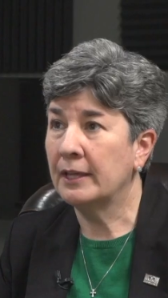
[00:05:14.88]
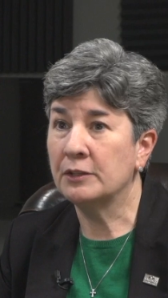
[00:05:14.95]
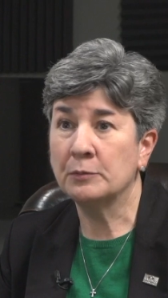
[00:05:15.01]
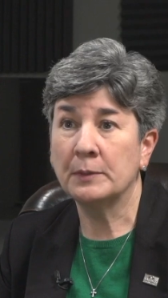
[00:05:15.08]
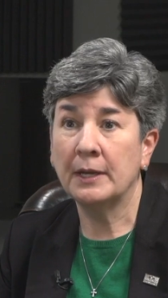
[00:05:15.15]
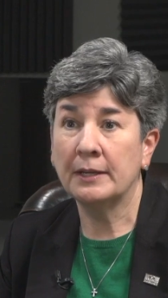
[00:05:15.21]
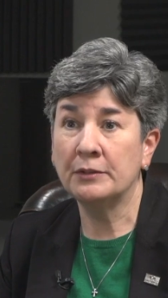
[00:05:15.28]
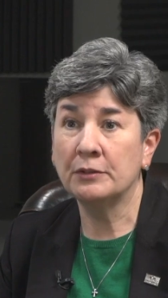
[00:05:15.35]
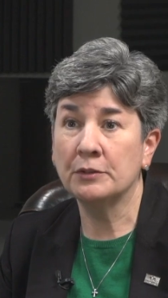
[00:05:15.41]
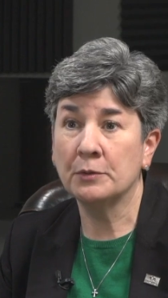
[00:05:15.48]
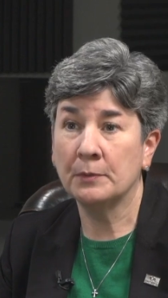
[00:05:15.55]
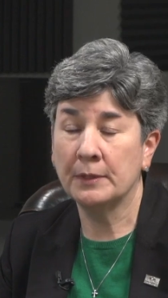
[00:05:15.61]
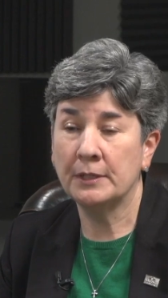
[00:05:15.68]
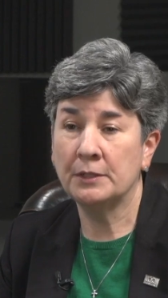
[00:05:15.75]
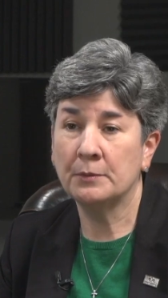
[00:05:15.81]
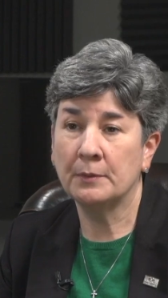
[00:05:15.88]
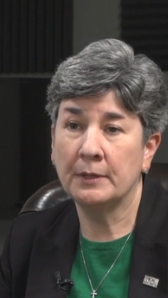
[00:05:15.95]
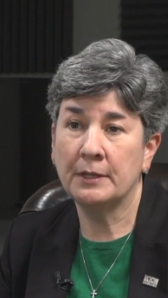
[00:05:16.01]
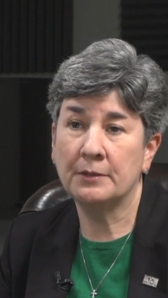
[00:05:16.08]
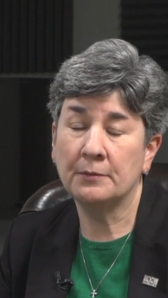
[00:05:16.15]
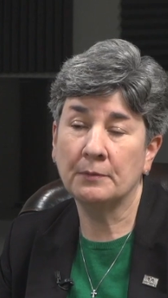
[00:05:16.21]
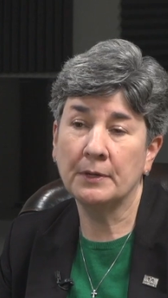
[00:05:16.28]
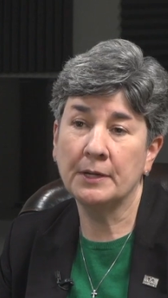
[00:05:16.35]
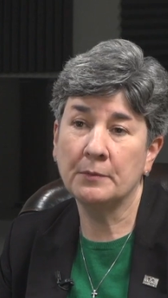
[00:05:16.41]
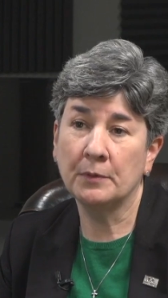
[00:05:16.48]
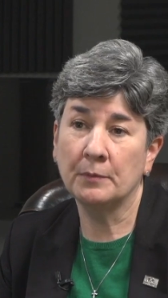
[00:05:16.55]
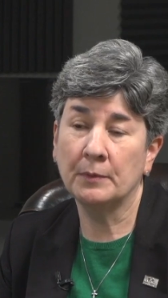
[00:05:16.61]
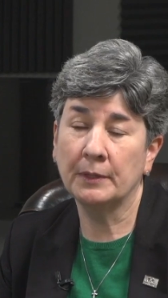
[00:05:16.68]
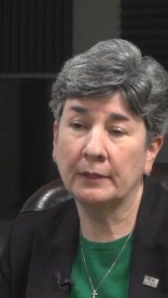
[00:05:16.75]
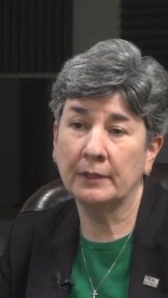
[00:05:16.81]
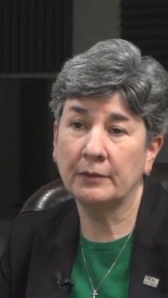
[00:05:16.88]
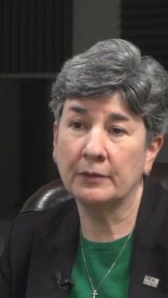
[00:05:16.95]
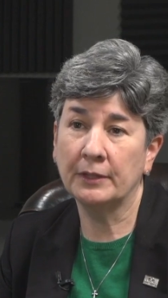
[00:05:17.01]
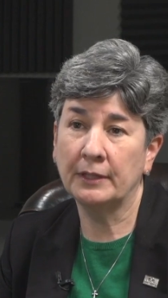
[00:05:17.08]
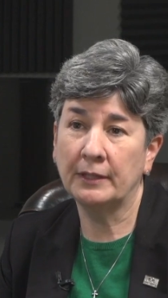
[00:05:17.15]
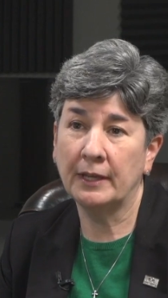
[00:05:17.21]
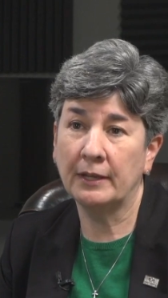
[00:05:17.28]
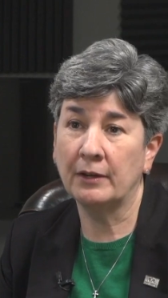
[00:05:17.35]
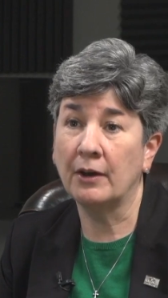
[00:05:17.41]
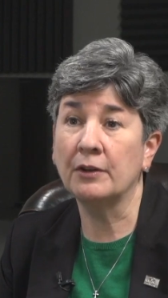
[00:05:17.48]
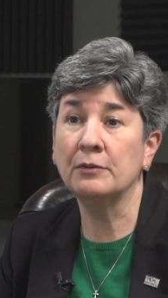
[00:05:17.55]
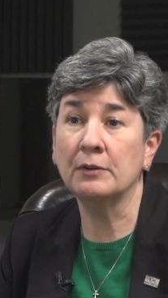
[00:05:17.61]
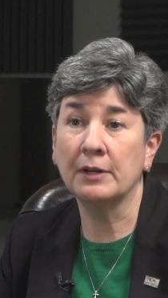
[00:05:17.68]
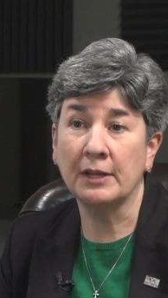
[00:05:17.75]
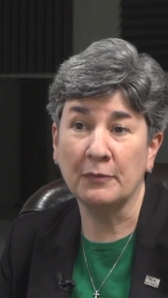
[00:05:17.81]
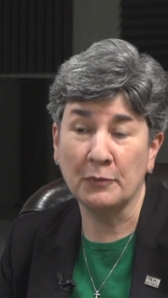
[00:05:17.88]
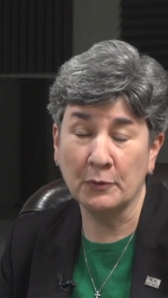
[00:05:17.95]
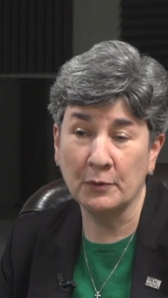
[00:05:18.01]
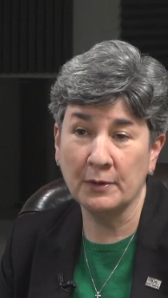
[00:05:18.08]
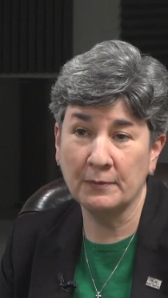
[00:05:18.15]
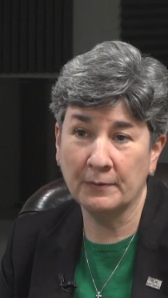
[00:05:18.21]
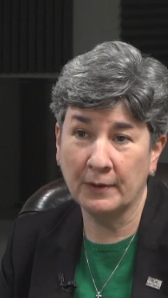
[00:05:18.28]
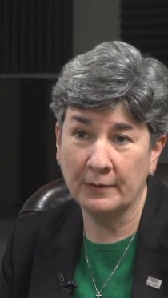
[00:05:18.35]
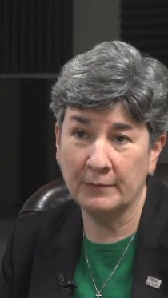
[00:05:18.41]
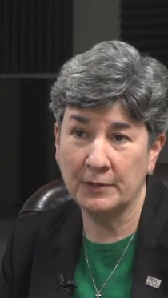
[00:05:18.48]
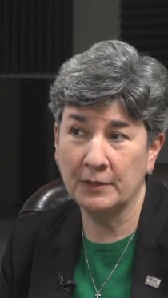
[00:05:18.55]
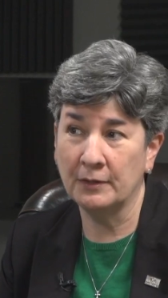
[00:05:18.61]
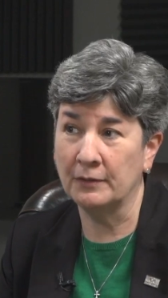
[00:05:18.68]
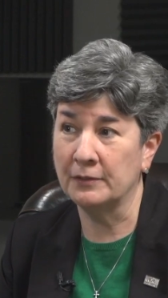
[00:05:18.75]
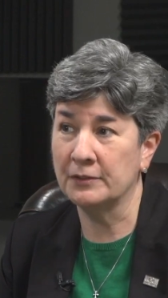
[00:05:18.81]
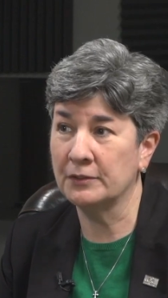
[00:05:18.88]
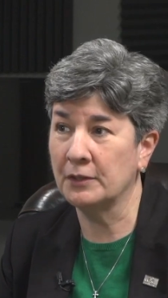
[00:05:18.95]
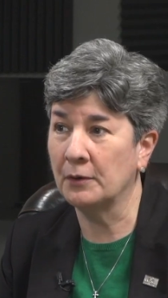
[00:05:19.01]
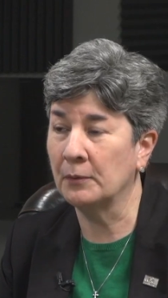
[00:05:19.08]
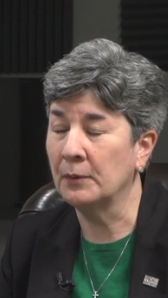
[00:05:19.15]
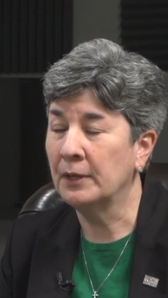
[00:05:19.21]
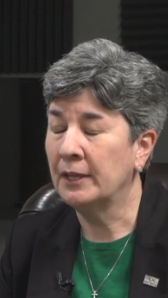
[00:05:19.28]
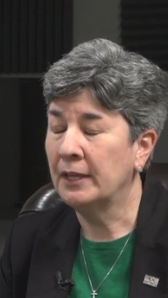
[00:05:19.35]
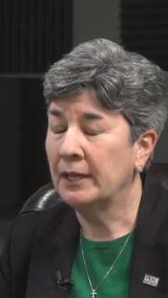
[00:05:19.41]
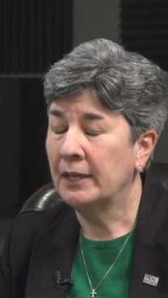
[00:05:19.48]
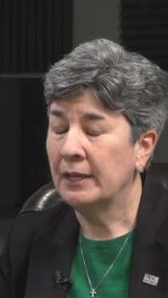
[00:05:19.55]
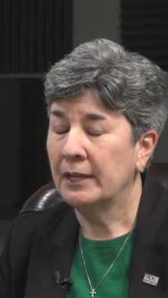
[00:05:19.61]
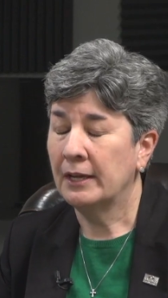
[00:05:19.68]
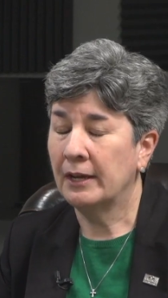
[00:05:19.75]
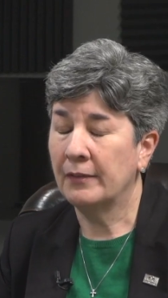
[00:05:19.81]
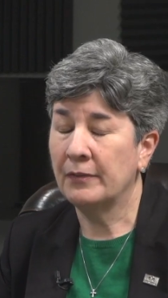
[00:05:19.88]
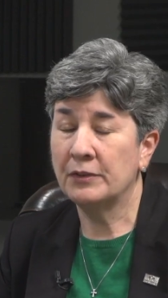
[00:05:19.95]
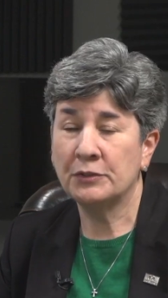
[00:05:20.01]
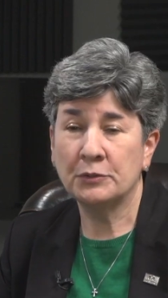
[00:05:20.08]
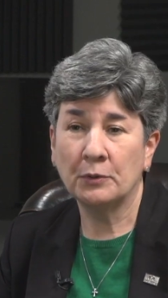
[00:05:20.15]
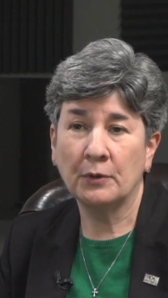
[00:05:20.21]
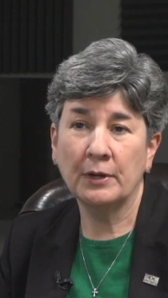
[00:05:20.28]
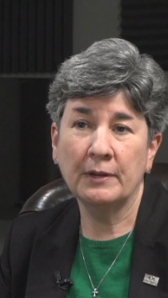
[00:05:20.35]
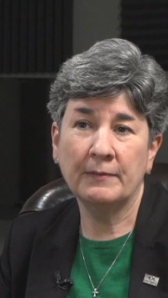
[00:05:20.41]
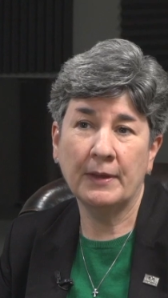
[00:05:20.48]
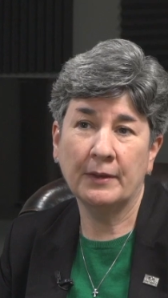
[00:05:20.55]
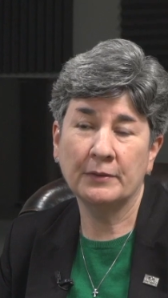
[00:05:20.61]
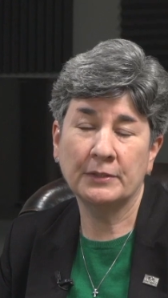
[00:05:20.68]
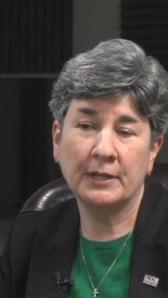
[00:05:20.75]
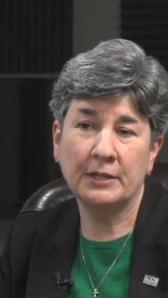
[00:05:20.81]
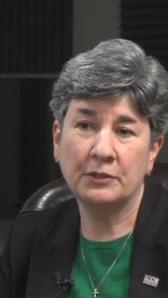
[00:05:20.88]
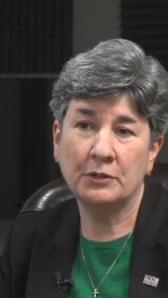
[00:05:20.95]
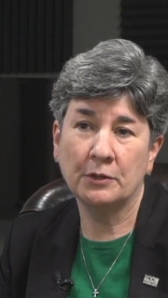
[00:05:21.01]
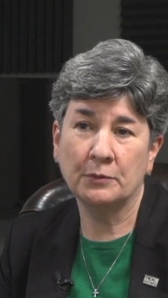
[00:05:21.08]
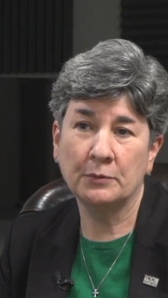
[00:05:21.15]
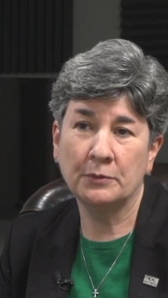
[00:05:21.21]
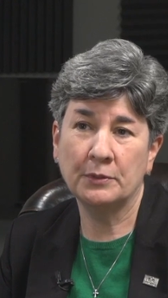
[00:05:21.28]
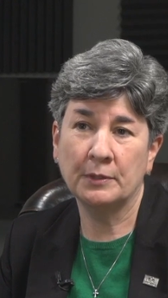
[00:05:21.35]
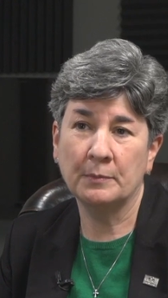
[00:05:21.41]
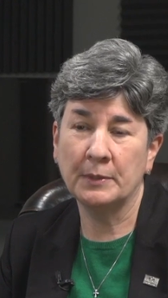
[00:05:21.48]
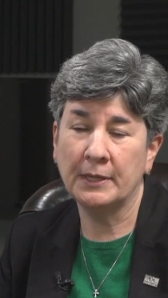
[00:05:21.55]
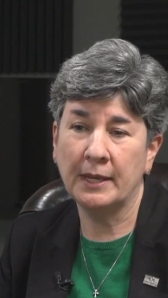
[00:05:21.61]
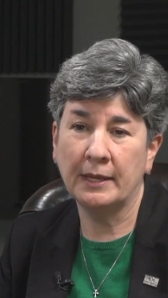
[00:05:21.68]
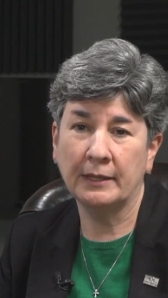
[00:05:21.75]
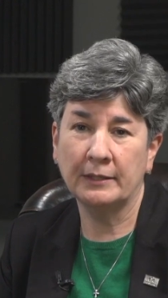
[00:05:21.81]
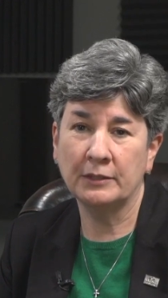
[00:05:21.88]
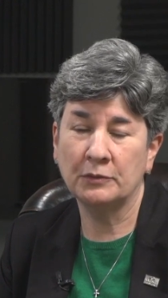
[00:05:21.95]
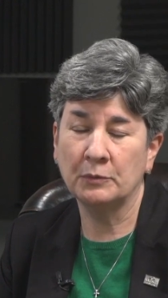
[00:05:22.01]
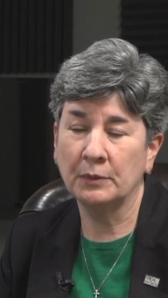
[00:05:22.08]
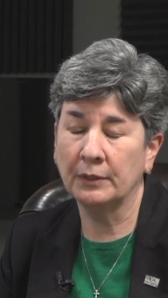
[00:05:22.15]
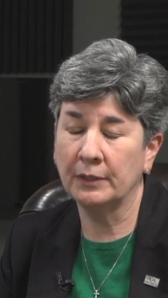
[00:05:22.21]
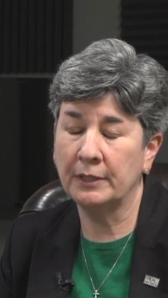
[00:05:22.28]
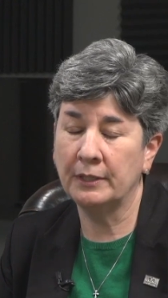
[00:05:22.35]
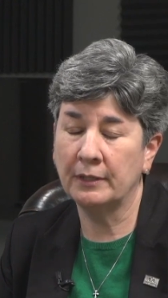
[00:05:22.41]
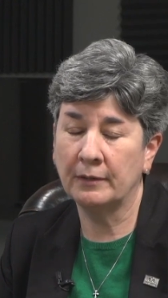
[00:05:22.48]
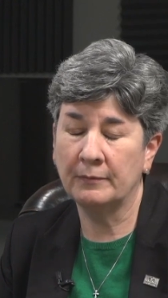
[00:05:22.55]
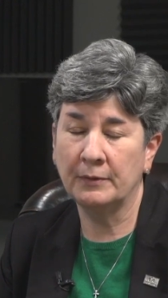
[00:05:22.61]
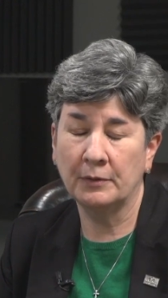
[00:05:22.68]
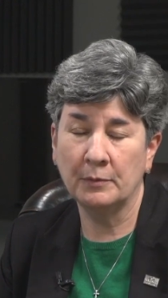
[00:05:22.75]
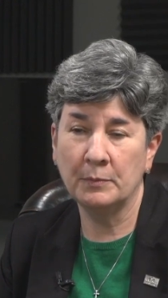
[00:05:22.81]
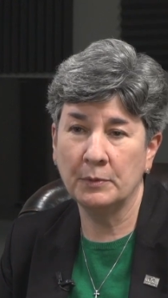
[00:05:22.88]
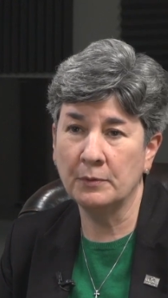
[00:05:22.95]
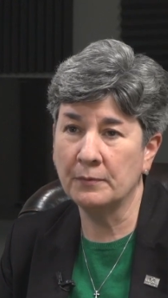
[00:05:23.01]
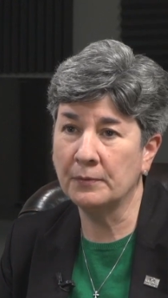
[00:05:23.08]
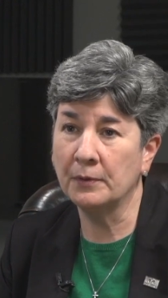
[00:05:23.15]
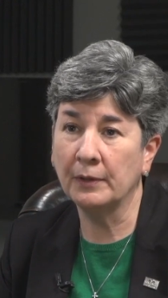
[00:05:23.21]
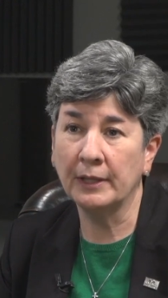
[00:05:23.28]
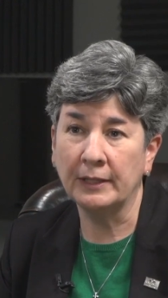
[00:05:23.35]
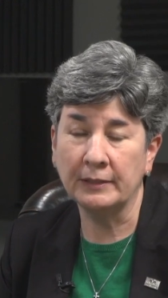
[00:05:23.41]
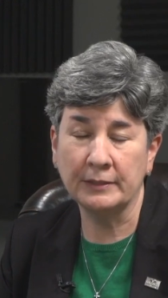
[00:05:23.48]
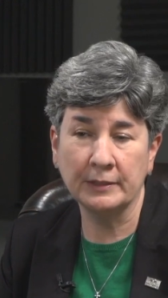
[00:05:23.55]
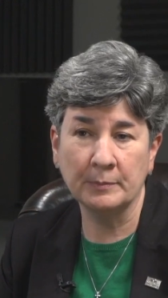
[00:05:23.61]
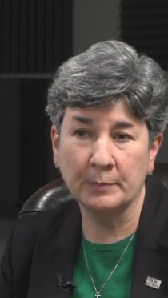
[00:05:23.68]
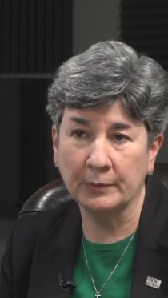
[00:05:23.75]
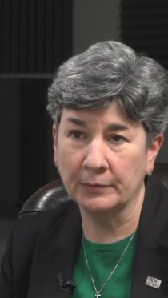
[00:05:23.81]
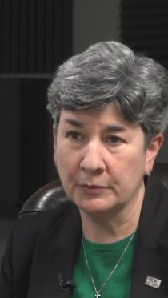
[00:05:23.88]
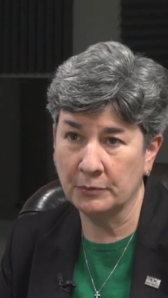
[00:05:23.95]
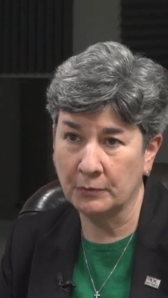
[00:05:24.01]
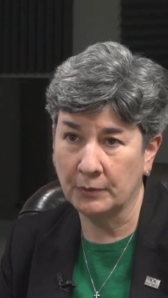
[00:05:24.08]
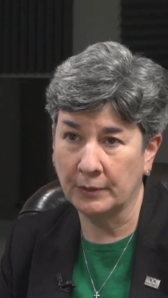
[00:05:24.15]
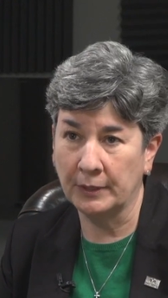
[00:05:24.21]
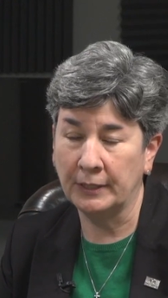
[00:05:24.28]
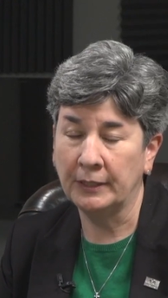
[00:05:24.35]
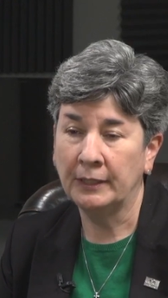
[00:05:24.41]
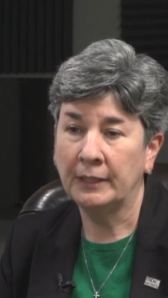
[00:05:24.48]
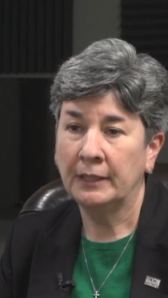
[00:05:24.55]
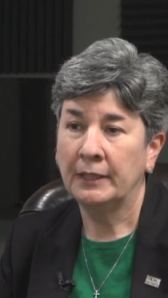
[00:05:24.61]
as we enter 2023, we're really looking at 135 years. So uh, the story of how St. Joe's began is really a very beautiful and simple story.